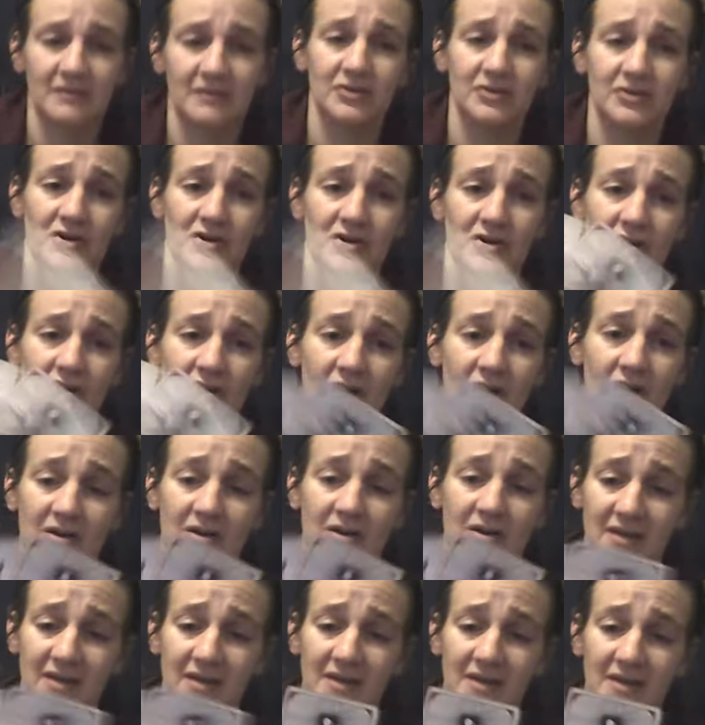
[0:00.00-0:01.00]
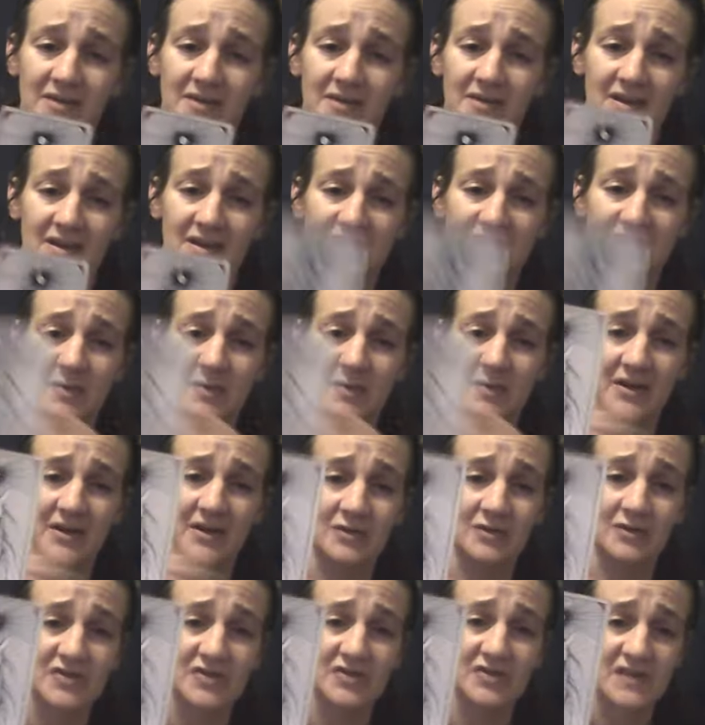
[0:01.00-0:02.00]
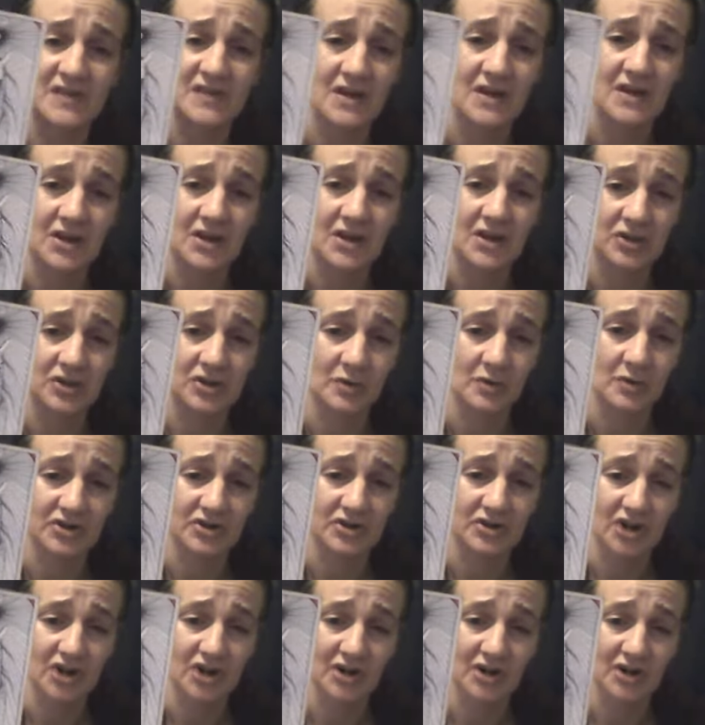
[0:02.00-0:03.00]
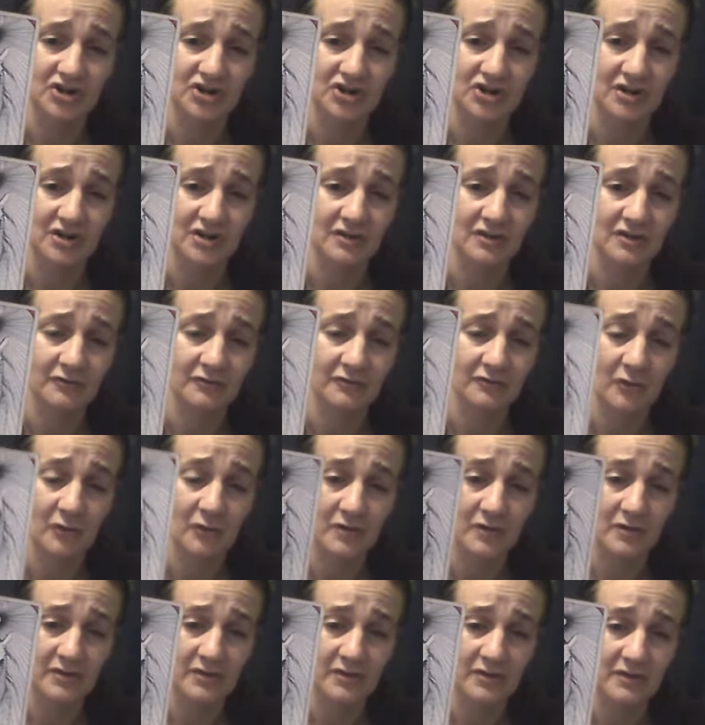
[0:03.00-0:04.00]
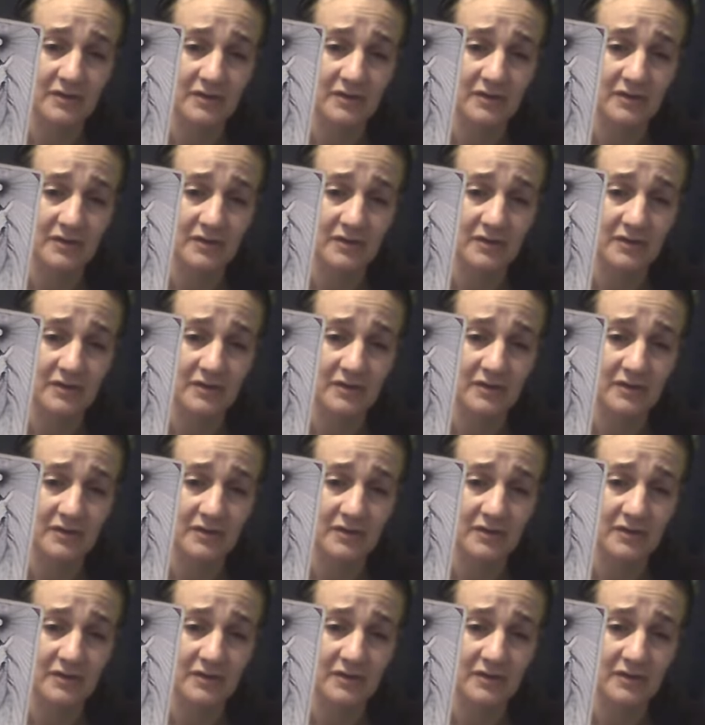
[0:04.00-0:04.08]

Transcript: your card and the Ace of Pentacles, you are charging forth